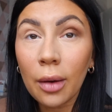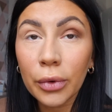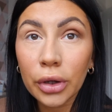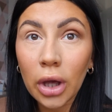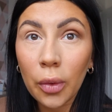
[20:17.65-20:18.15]
I'm
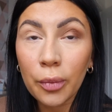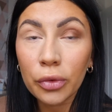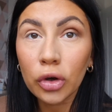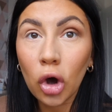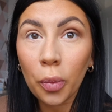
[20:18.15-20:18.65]
going to go in
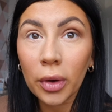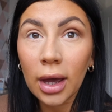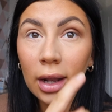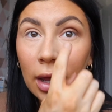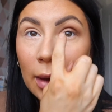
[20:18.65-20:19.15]
with the copper
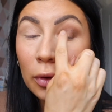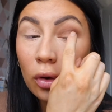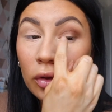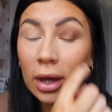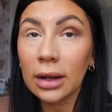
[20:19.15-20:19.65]
colour and put
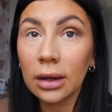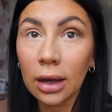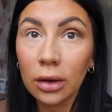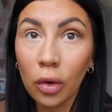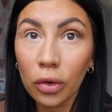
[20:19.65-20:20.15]
it on the
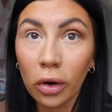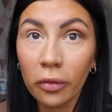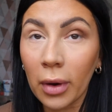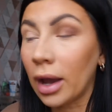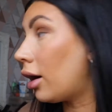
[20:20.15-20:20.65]
inner corner
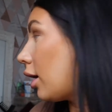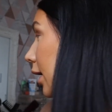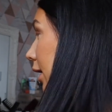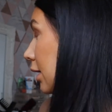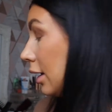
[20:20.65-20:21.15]
of my
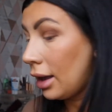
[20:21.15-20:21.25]
eye,